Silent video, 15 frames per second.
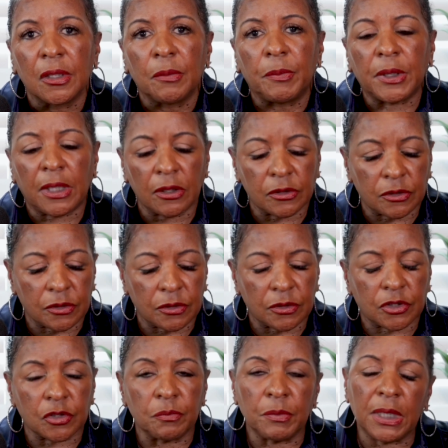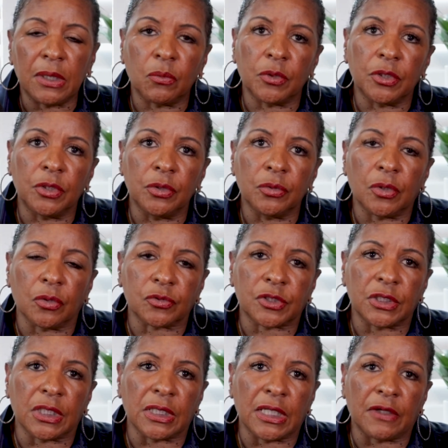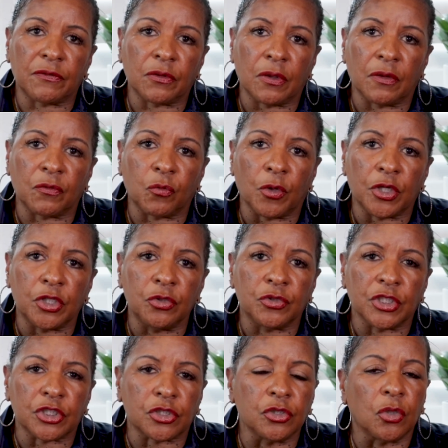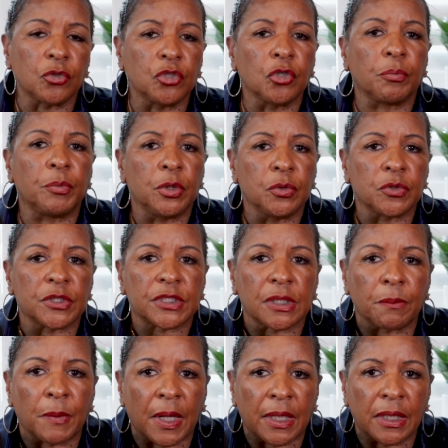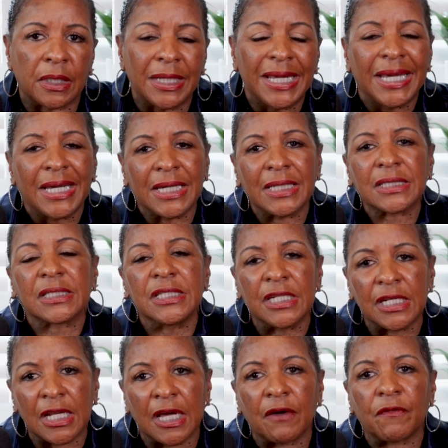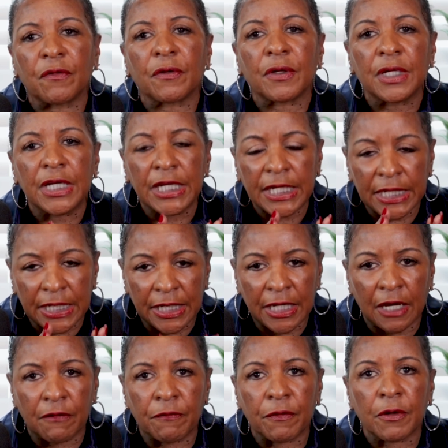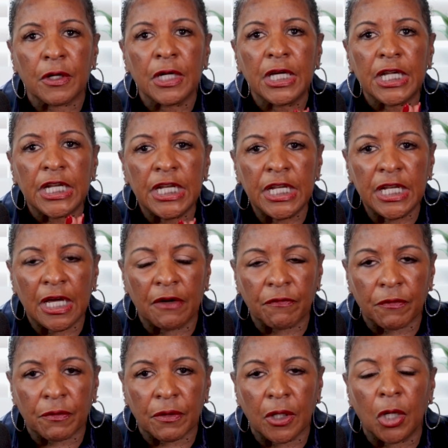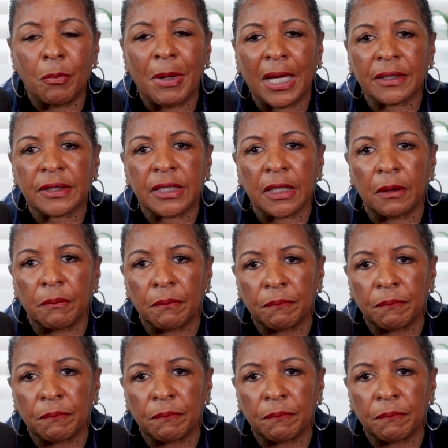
Because to me, when you go to the level of where you just know you're abusing somebody, it's never, never, never about them.